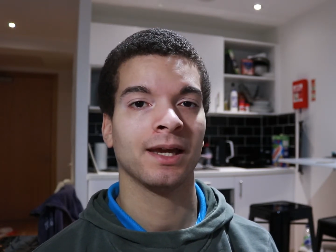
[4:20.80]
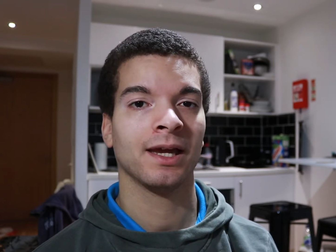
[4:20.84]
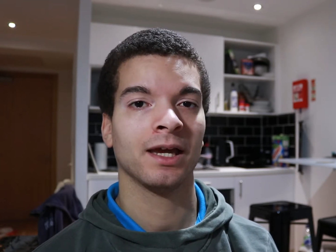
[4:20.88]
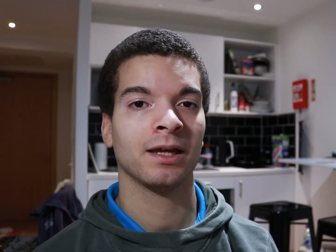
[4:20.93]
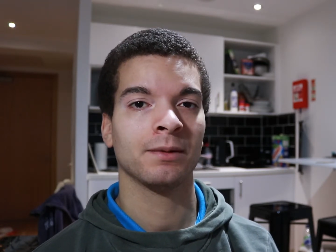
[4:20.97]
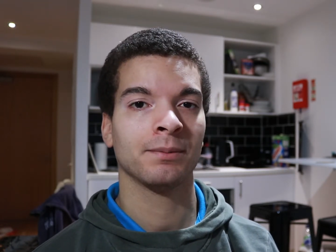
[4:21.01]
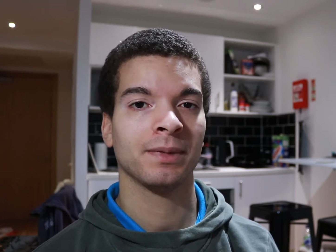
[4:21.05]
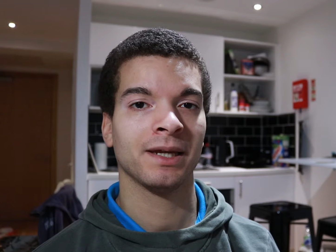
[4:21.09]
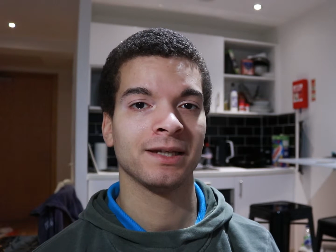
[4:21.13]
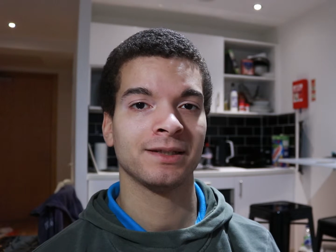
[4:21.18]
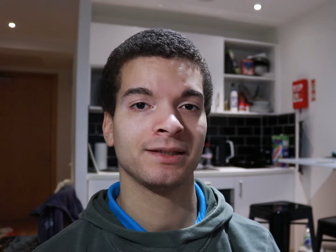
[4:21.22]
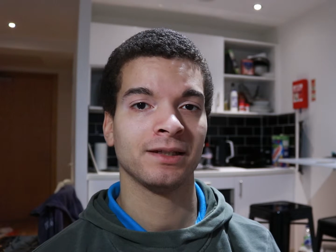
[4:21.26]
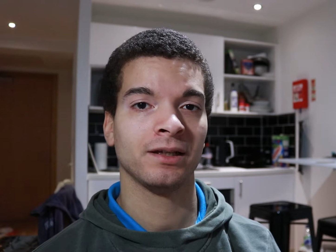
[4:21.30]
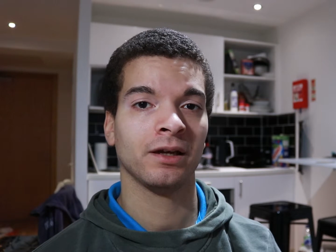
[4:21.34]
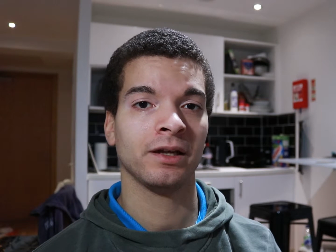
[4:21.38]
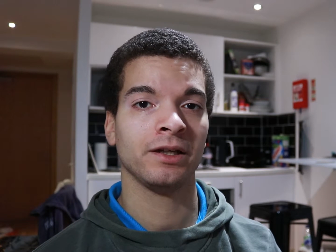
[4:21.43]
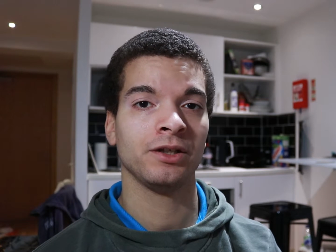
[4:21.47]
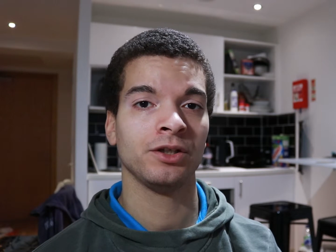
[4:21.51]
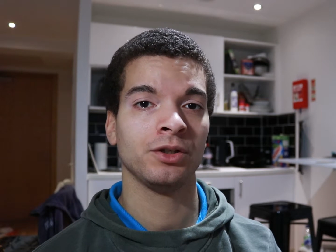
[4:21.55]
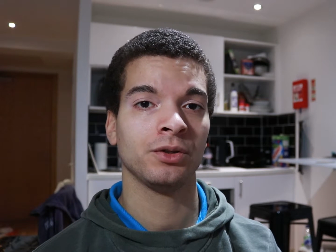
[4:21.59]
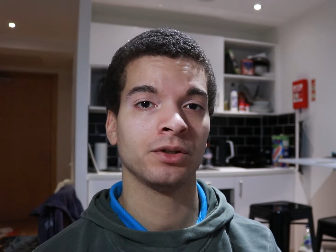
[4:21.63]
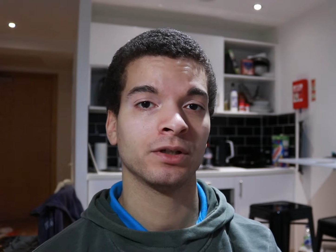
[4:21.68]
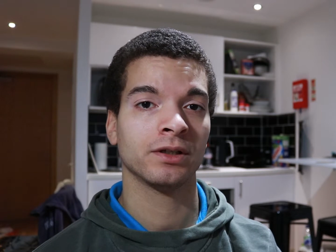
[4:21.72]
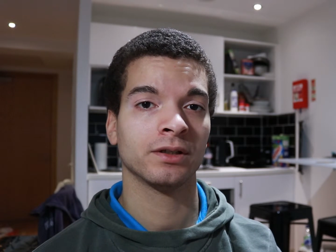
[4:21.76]
and basically
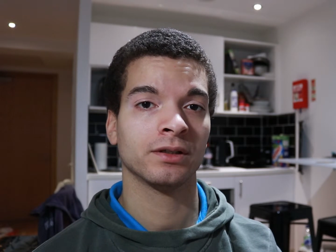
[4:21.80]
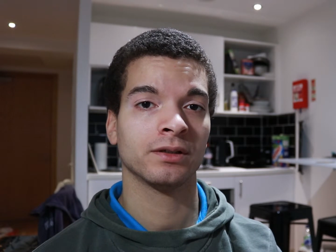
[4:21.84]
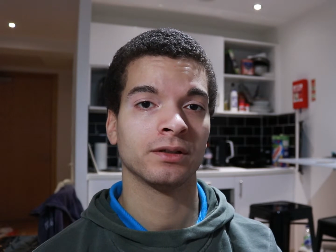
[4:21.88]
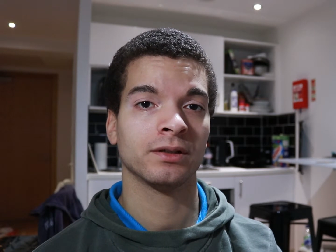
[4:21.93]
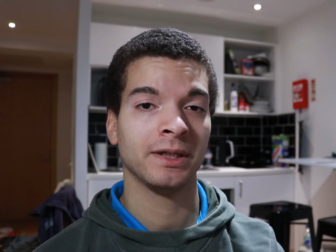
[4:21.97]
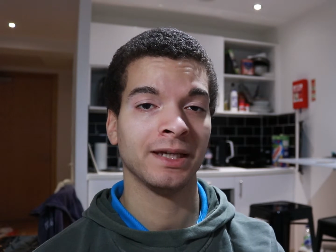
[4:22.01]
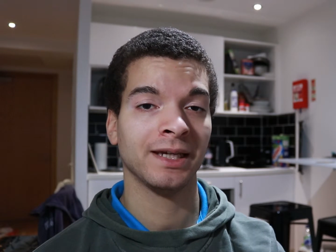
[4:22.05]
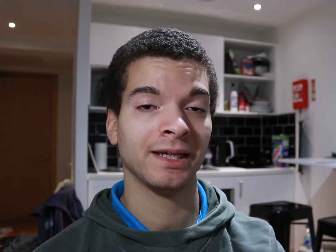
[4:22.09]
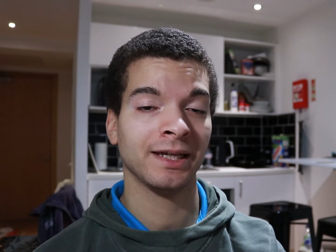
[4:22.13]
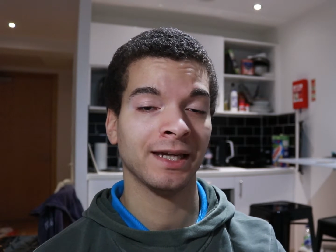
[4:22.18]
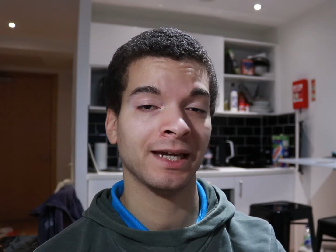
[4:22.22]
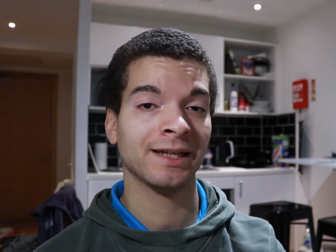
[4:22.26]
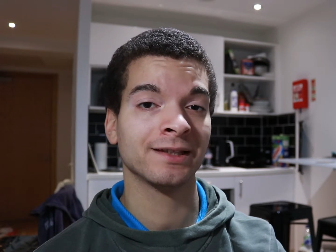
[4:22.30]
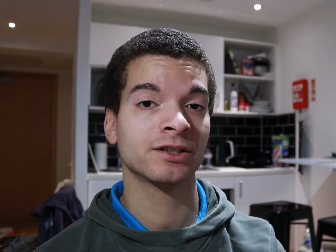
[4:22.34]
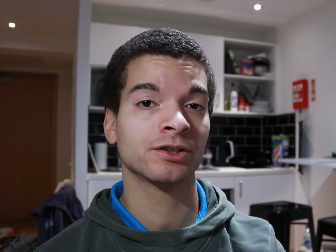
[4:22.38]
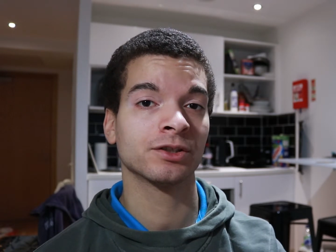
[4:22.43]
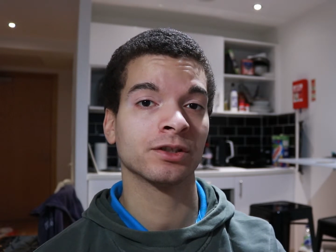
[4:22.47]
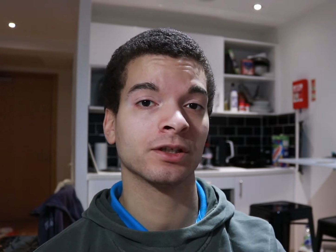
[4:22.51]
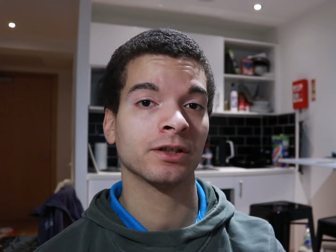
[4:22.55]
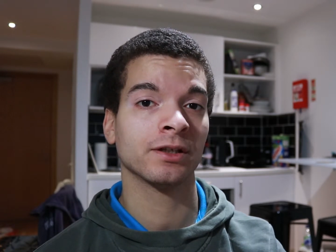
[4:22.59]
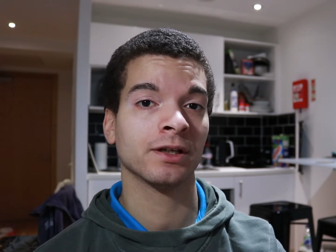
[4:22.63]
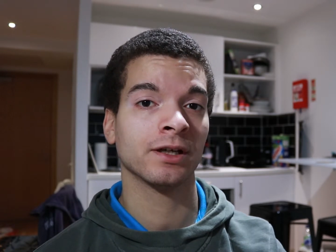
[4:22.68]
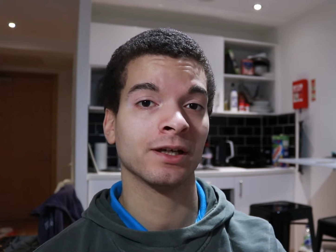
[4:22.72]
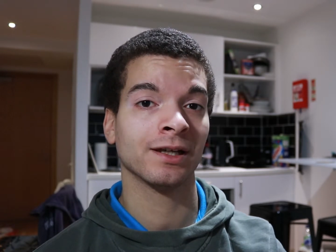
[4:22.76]
you can
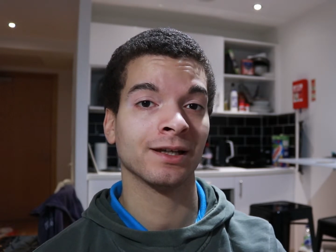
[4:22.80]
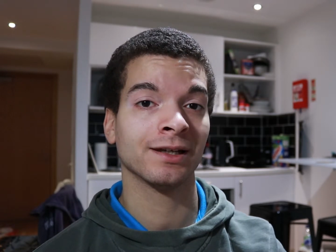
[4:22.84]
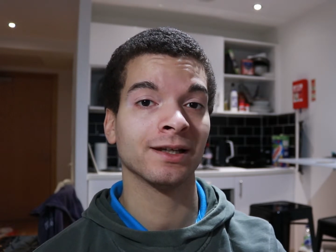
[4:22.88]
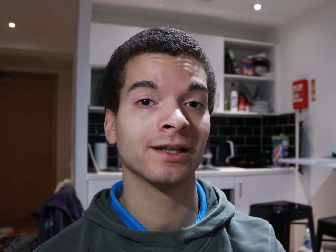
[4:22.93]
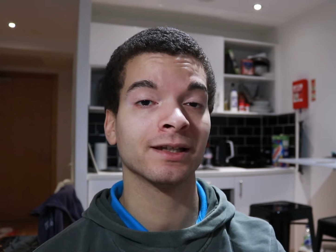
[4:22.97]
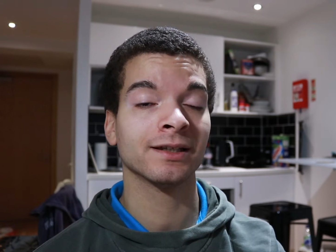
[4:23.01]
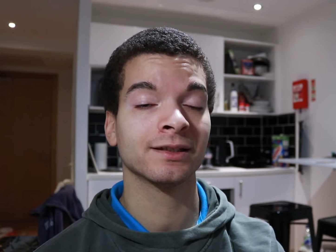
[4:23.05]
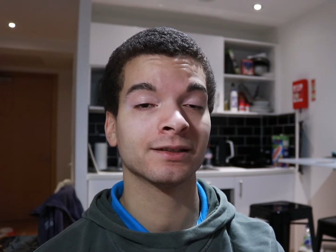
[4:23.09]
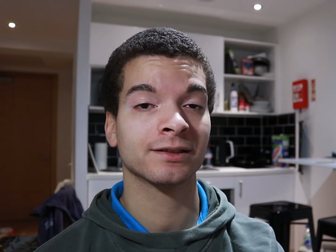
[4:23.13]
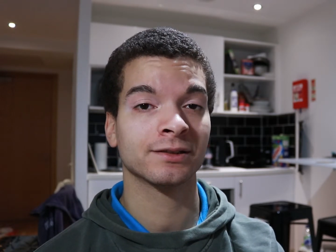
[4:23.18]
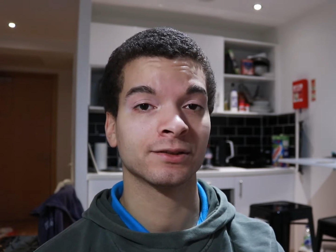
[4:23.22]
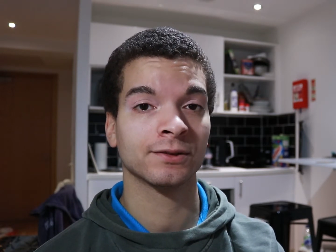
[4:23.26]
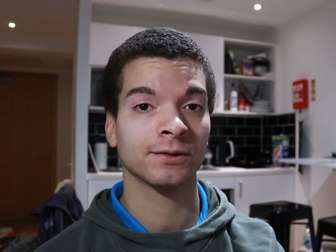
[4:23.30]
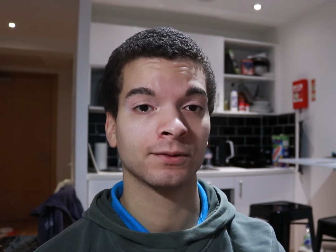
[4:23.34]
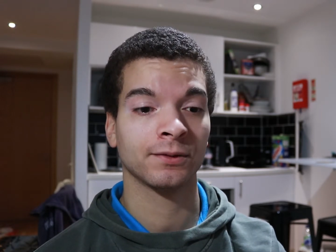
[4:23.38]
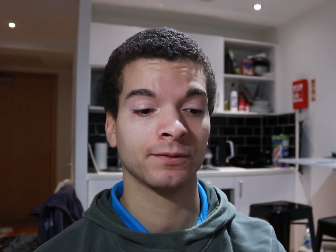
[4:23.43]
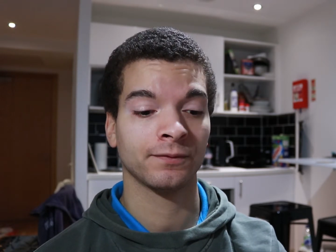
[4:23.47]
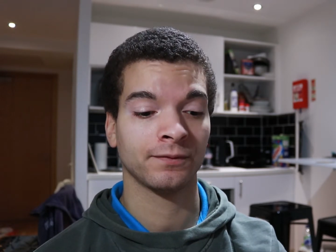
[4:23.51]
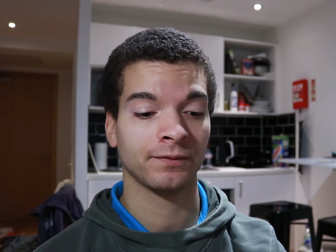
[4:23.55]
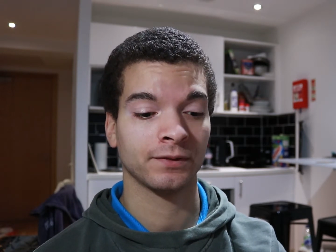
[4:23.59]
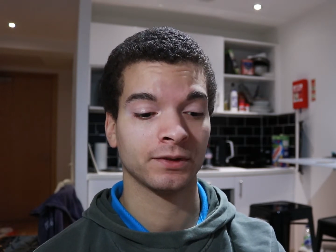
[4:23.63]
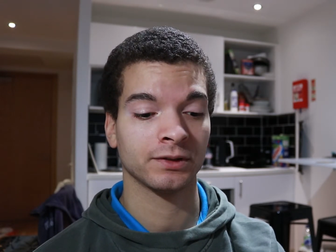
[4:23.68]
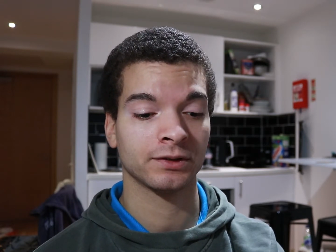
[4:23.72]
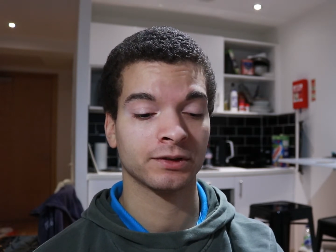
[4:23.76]
enter a list
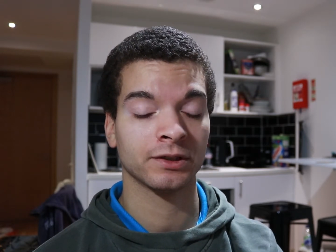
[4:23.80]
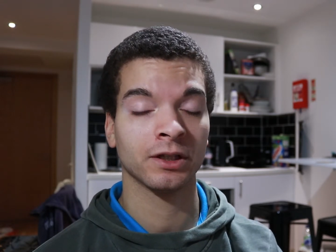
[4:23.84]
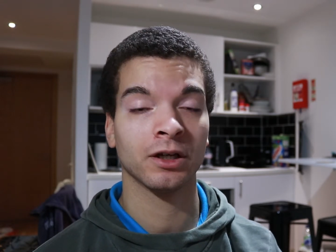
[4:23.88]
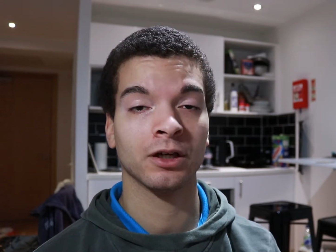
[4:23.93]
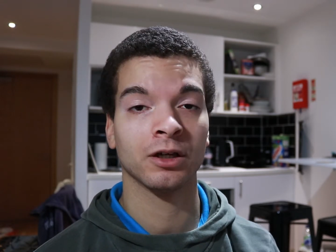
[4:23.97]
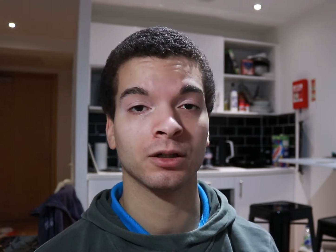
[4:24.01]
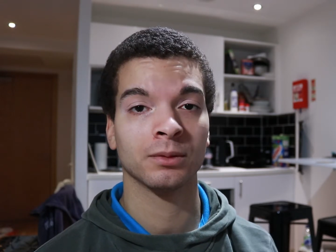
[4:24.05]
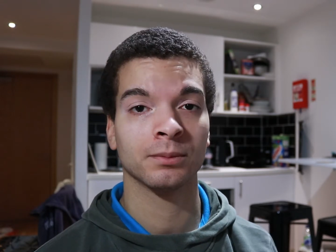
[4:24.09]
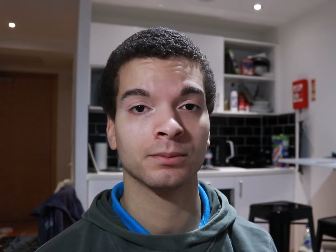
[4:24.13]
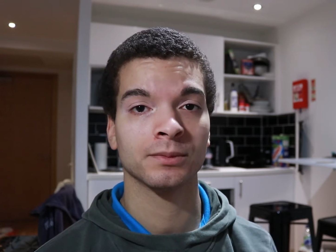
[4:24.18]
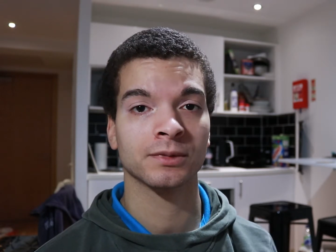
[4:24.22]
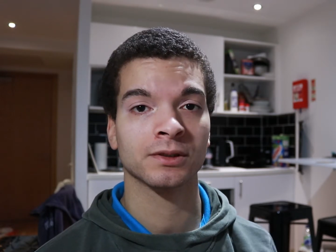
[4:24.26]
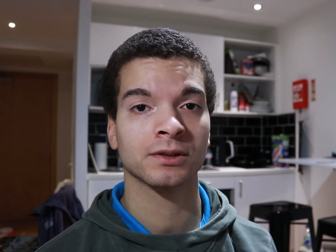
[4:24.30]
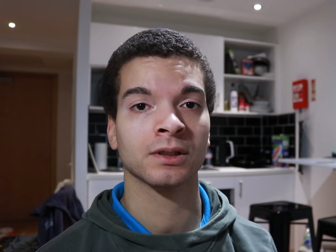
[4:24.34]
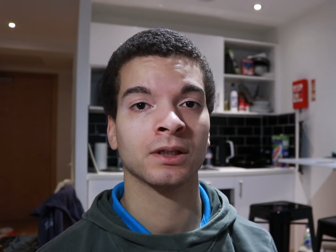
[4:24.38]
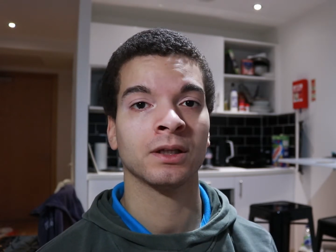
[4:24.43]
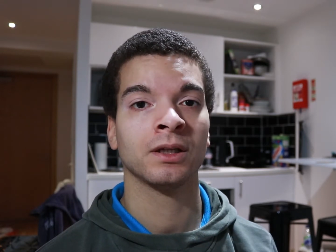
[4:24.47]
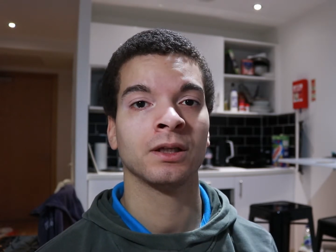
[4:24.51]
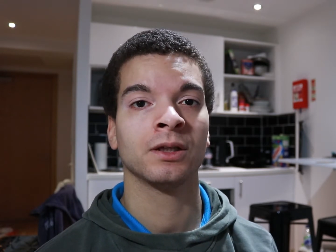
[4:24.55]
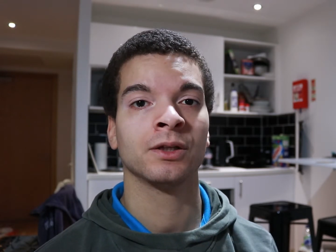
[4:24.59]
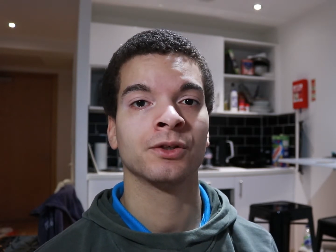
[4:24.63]
of terms.